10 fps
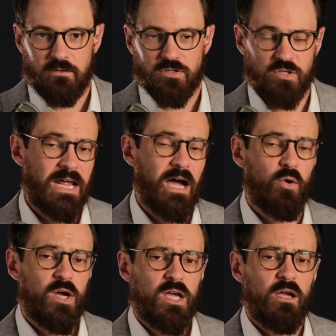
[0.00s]
So now,
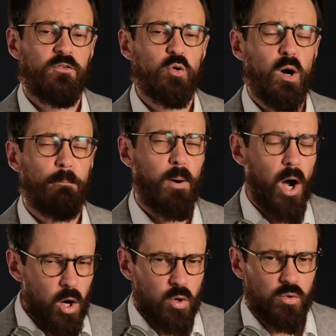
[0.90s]
if you
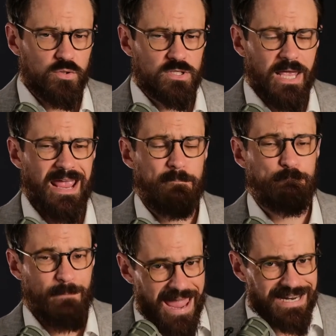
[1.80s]
oppose a
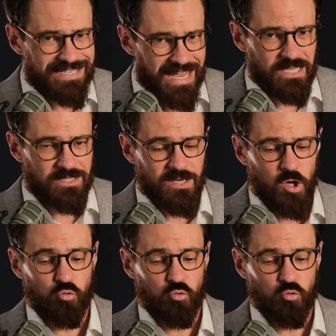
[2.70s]
mandate